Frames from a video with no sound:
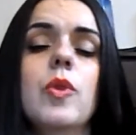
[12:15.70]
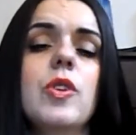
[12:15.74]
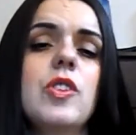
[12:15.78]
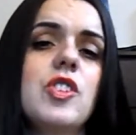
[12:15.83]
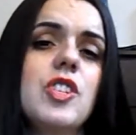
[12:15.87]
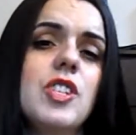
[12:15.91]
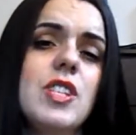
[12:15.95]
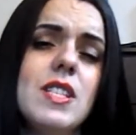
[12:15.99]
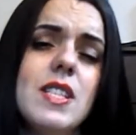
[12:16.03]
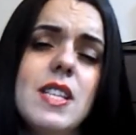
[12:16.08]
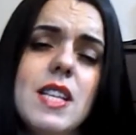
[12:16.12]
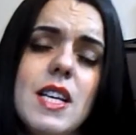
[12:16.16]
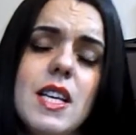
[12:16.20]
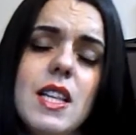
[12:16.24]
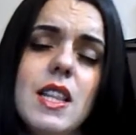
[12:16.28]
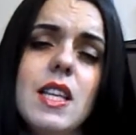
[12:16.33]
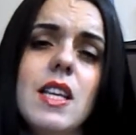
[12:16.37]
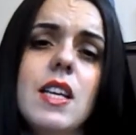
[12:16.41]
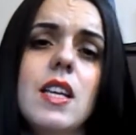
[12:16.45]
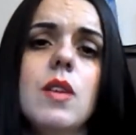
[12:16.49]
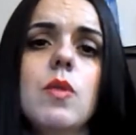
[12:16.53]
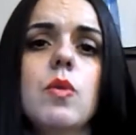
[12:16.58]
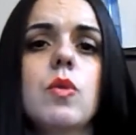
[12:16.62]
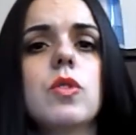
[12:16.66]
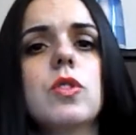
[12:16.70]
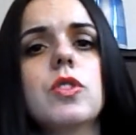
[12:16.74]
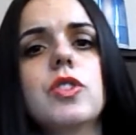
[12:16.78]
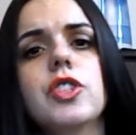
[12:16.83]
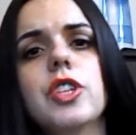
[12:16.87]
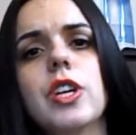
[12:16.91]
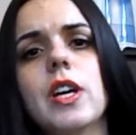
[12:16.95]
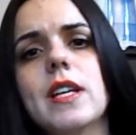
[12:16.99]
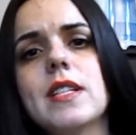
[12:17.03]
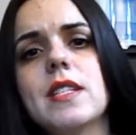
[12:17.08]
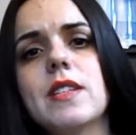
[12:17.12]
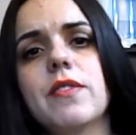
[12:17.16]
When she's teething or
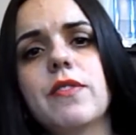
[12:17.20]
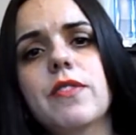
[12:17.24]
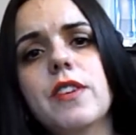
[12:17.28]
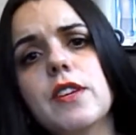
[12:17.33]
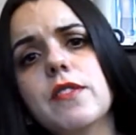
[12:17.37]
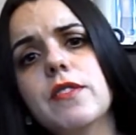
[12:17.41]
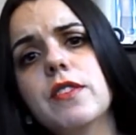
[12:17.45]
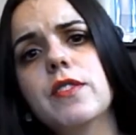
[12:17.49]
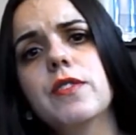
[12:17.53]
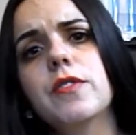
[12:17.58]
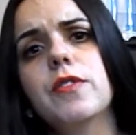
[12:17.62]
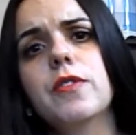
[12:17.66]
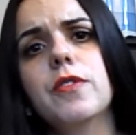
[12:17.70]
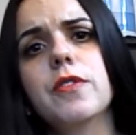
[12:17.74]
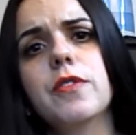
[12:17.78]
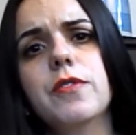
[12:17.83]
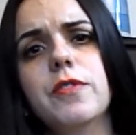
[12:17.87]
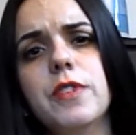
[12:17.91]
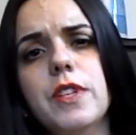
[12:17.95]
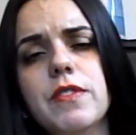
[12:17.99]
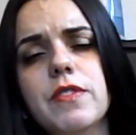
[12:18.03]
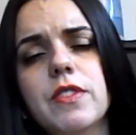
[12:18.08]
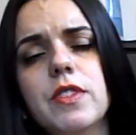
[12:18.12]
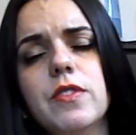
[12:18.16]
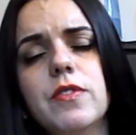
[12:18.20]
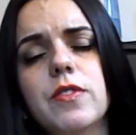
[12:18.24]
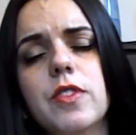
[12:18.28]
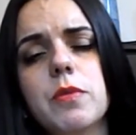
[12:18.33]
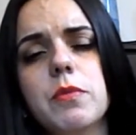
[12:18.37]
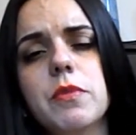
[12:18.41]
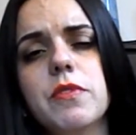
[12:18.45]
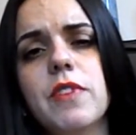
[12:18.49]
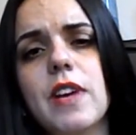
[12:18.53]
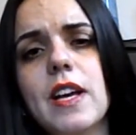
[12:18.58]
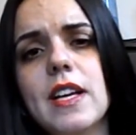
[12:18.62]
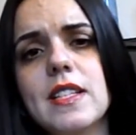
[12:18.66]
she has a fever
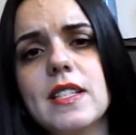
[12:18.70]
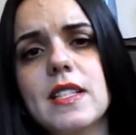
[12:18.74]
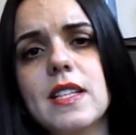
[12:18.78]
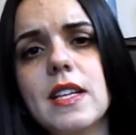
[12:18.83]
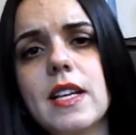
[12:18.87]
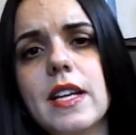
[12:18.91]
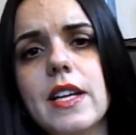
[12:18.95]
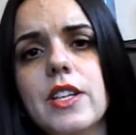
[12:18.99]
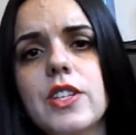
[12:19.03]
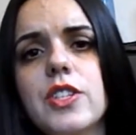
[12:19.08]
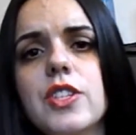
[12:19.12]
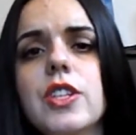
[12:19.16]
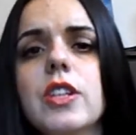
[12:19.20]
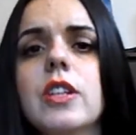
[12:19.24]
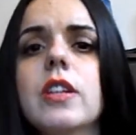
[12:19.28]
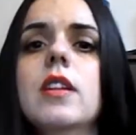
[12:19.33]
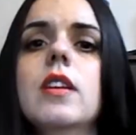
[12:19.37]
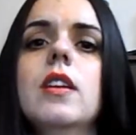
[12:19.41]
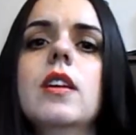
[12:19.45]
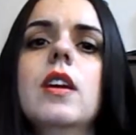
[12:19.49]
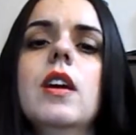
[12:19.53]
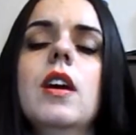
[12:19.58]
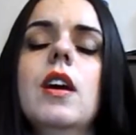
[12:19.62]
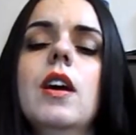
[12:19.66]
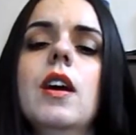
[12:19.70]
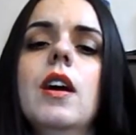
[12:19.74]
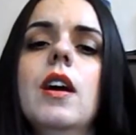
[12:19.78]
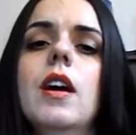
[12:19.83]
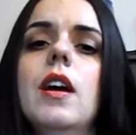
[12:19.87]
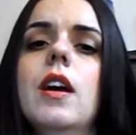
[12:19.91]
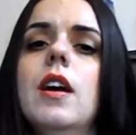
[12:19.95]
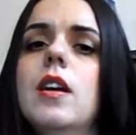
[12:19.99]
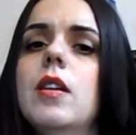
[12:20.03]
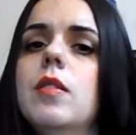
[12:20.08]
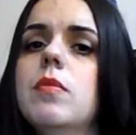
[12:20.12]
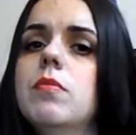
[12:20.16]
from a vaccination,
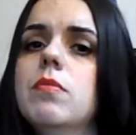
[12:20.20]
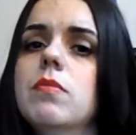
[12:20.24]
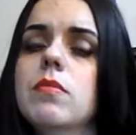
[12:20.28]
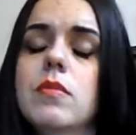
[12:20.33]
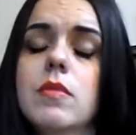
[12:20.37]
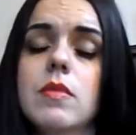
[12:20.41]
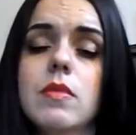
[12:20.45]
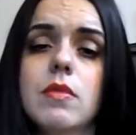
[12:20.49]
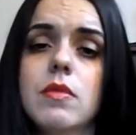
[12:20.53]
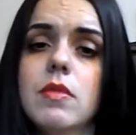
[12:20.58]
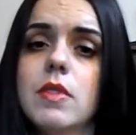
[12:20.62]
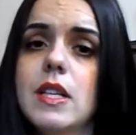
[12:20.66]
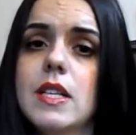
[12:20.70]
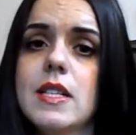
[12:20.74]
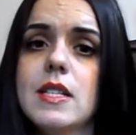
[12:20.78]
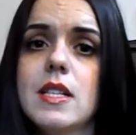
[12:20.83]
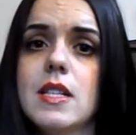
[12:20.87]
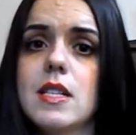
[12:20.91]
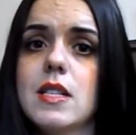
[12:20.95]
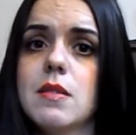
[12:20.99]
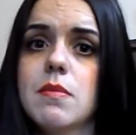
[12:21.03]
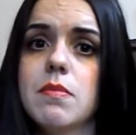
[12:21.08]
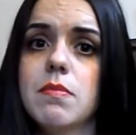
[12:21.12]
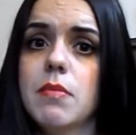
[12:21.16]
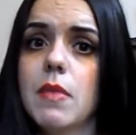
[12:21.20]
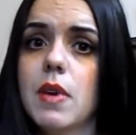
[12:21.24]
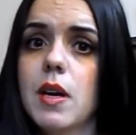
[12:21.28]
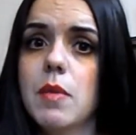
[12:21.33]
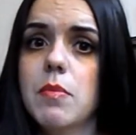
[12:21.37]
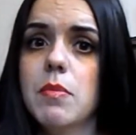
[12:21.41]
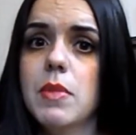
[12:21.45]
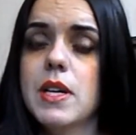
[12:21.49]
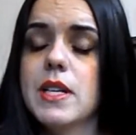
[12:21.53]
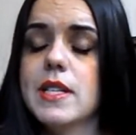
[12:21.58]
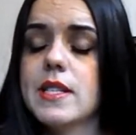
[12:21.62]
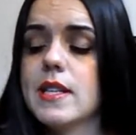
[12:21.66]
this is a
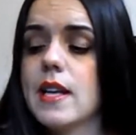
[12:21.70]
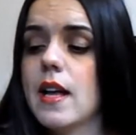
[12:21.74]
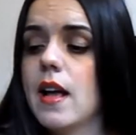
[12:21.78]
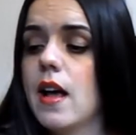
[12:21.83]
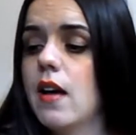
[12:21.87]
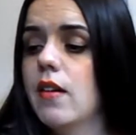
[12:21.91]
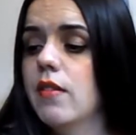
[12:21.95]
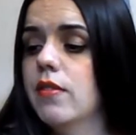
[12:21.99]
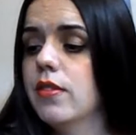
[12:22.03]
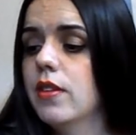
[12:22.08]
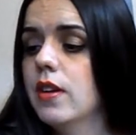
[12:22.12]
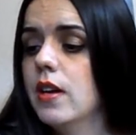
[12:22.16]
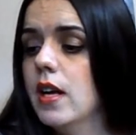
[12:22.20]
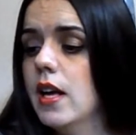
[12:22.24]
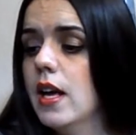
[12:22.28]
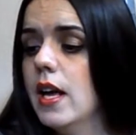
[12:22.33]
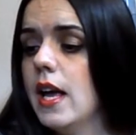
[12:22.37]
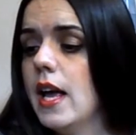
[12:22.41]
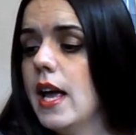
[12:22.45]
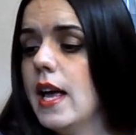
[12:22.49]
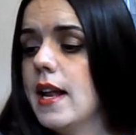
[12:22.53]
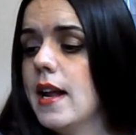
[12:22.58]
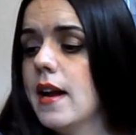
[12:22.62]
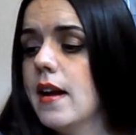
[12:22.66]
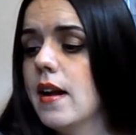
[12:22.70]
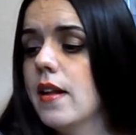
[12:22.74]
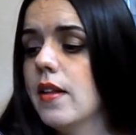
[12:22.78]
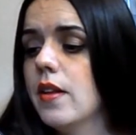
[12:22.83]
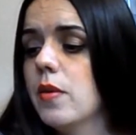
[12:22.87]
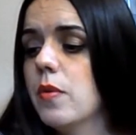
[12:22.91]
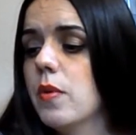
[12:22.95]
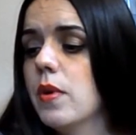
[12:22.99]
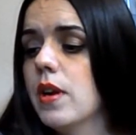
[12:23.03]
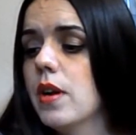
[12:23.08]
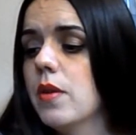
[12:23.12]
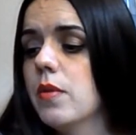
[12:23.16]
must-have. And
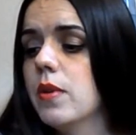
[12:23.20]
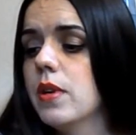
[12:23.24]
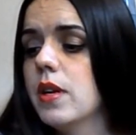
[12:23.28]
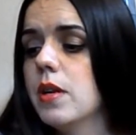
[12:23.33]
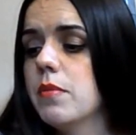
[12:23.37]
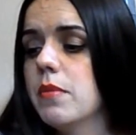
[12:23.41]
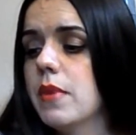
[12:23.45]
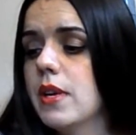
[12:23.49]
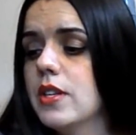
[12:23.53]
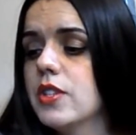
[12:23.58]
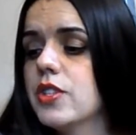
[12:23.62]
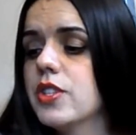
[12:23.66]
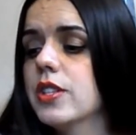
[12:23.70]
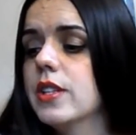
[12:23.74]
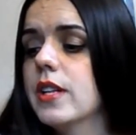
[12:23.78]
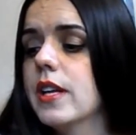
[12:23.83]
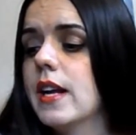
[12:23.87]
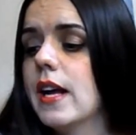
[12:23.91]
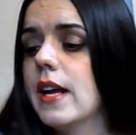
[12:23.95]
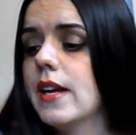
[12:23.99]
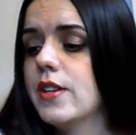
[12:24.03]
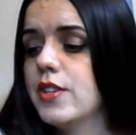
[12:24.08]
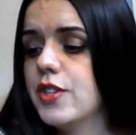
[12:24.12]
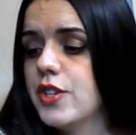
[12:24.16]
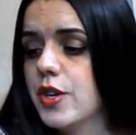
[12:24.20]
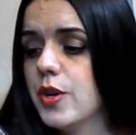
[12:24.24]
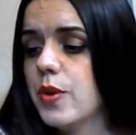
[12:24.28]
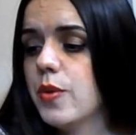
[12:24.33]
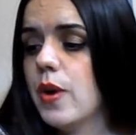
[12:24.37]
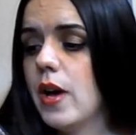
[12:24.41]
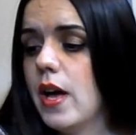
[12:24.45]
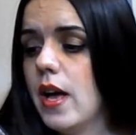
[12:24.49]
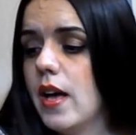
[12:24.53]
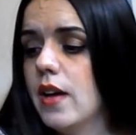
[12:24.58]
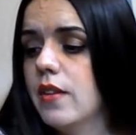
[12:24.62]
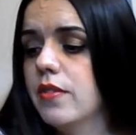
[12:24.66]
another one I want to mention that I
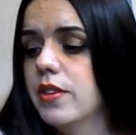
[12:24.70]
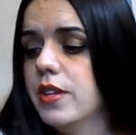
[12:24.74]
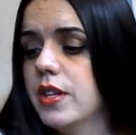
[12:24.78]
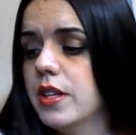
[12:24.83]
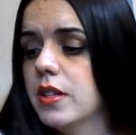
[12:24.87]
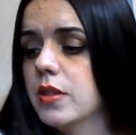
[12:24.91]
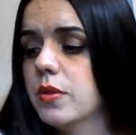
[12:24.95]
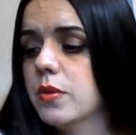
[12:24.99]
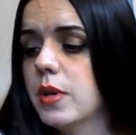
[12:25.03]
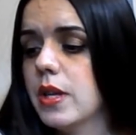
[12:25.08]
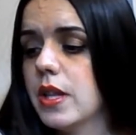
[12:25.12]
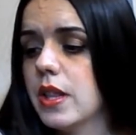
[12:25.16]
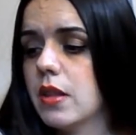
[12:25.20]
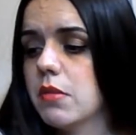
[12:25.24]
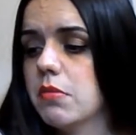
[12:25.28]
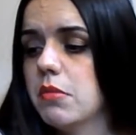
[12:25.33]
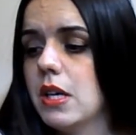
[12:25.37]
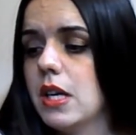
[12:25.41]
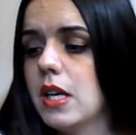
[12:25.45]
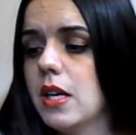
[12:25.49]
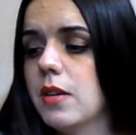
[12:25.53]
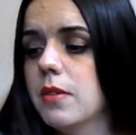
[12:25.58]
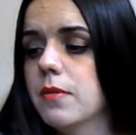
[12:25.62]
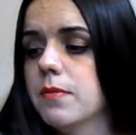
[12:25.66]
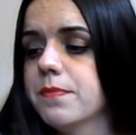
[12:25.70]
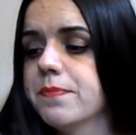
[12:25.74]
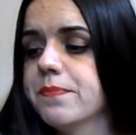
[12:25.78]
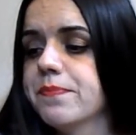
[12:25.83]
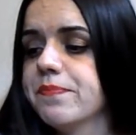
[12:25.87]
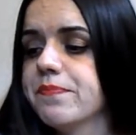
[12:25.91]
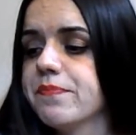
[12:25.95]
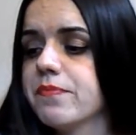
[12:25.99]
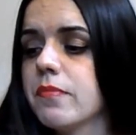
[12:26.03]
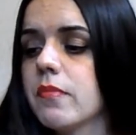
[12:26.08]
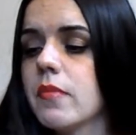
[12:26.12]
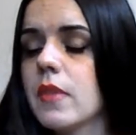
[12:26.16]
don't have here with me
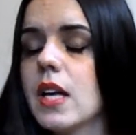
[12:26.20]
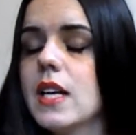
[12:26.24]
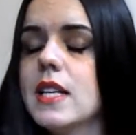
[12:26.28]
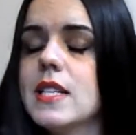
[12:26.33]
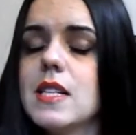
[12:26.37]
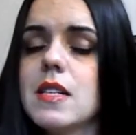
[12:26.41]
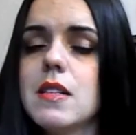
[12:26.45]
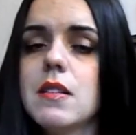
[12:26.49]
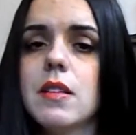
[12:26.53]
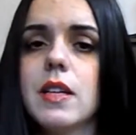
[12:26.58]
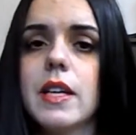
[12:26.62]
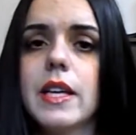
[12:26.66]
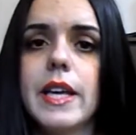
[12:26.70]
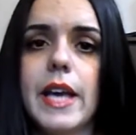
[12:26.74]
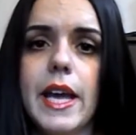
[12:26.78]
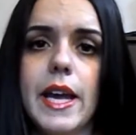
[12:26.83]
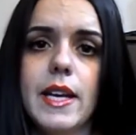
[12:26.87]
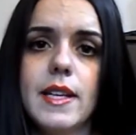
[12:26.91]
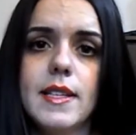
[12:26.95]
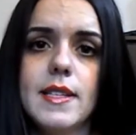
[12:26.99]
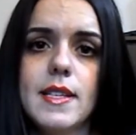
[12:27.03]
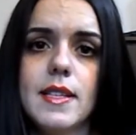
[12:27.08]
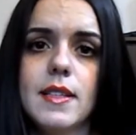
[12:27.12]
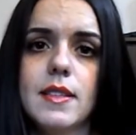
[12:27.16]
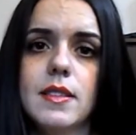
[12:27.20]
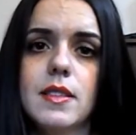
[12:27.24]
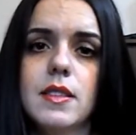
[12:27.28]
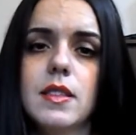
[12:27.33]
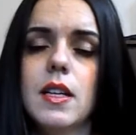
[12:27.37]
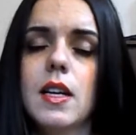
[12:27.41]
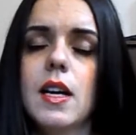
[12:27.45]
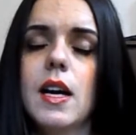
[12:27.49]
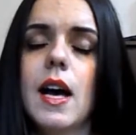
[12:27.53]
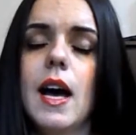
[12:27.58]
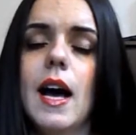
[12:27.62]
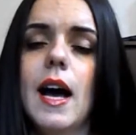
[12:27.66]
is a gate.
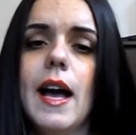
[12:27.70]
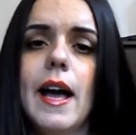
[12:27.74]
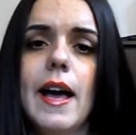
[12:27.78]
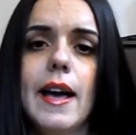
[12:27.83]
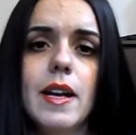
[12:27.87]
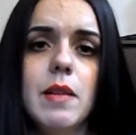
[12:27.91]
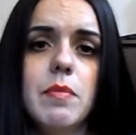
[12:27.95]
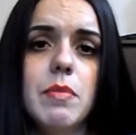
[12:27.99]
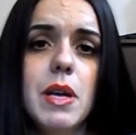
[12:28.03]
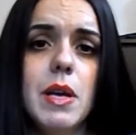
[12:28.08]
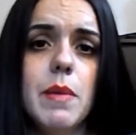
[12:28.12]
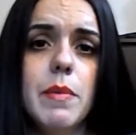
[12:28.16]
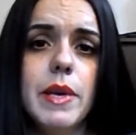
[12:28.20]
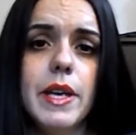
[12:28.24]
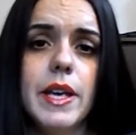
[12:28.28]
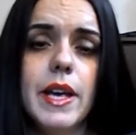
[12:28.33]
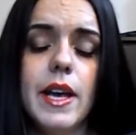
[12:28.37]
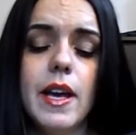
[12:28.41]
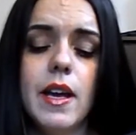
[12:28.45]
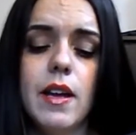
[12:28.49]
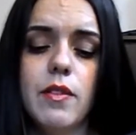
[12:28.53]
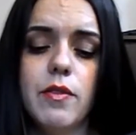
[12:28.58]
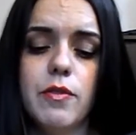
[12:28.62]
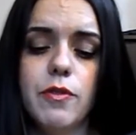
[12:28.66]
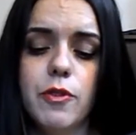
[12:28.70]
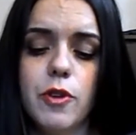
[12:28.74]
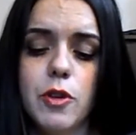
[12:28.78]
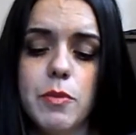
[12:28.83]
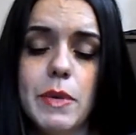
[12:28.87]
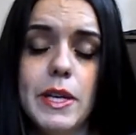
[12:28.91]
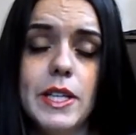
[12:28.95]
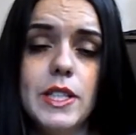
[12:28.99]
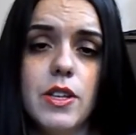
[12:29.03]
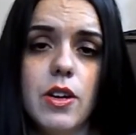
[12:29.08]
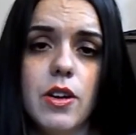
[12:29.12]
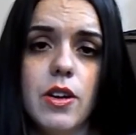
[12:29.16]
I had a baby gate for
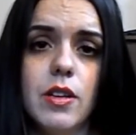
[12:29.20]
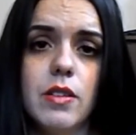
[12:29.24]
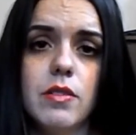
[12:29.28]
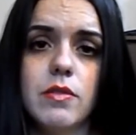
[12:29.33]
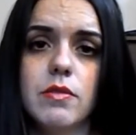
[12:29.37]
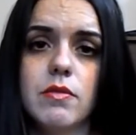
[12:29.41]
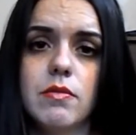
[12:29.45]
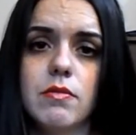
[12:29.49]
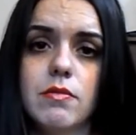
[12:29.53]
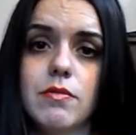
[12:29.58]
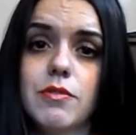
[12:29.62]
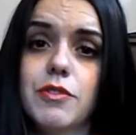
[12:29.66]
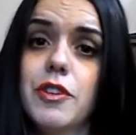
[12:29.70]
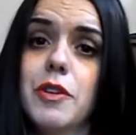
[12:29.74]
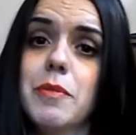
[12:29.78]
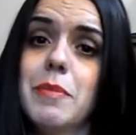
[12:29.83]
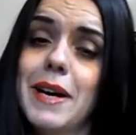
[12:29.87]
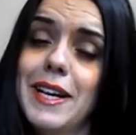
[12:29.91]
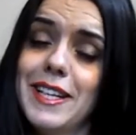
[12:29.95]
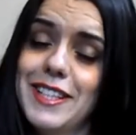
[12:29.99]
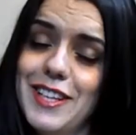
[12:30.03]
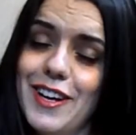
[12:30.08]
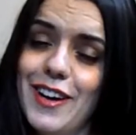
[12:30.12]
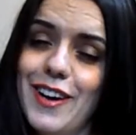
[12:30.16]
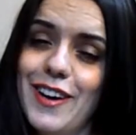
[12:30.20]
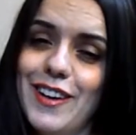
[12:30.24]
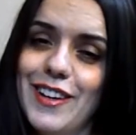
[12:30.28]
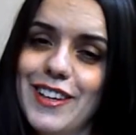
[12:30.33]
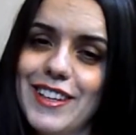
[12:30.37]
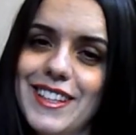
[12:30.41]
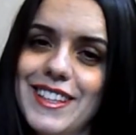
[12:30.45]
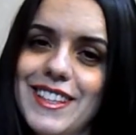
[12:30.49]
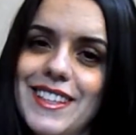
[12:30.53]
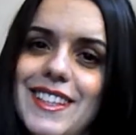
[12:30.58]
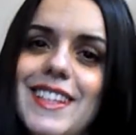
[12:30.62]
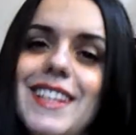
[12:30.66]
my
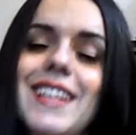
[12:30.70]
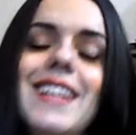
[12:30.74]
dog,